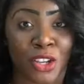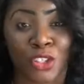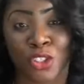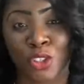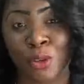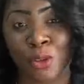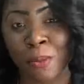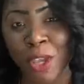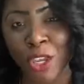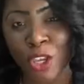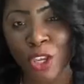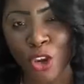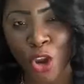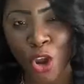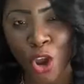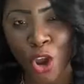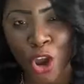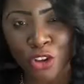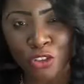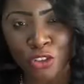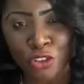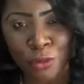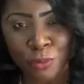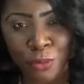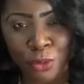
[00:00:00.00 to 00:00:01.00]
to make your
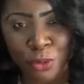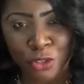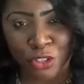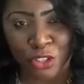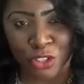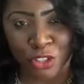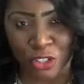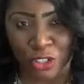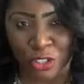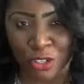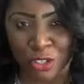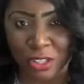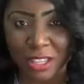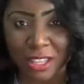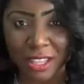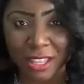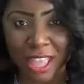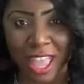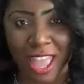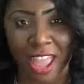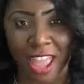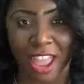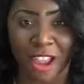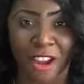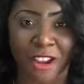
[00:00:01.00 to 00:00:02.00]
contribution to the
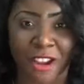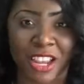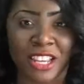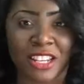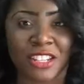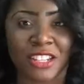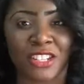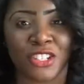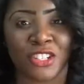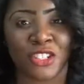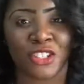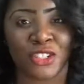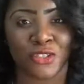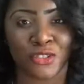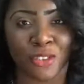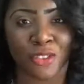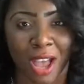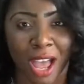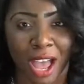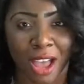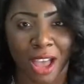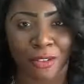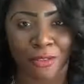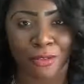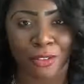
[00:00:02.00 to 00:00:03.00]
air-conditioned
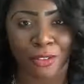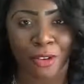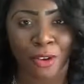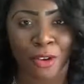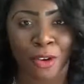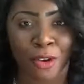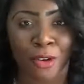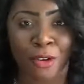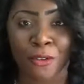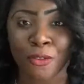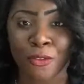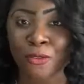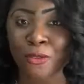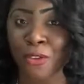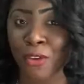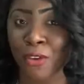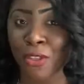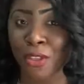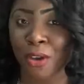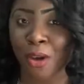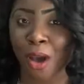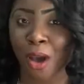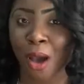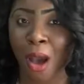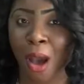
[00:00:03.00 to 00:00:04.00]
drive for
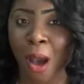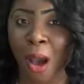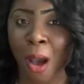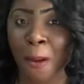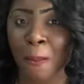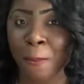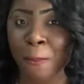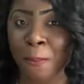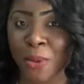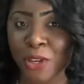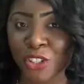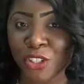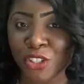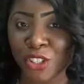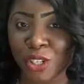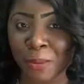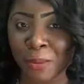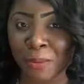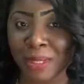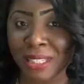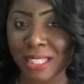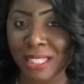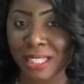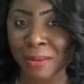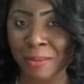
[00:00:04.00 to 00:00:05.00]
the Bishop
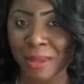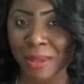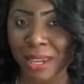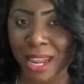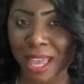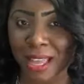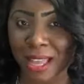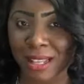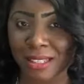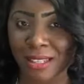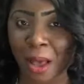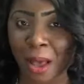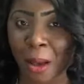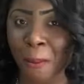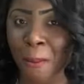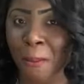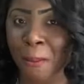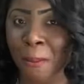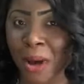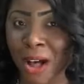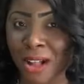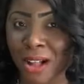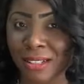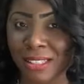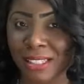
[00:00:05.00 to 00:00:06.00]
Simonette
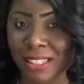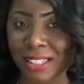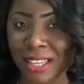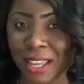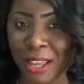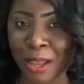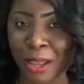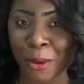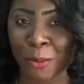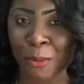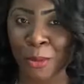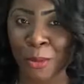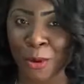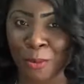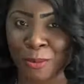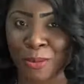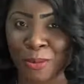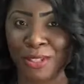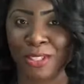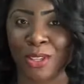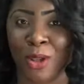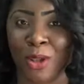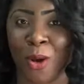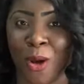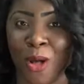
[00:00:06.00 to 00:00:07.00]

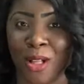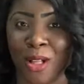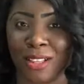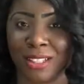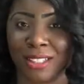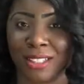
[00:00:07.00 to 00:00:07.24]
Multi-Purpose Hall.